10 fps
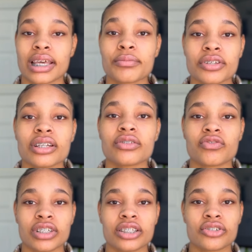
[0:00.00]
Amazon is
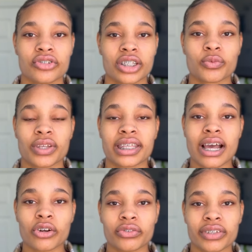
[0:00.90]
really strict with
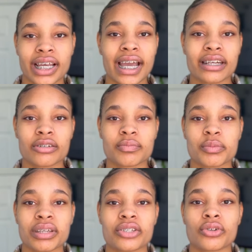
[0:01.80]
counterfeit items
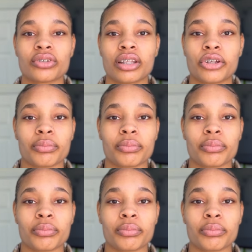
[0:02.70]
being sold on their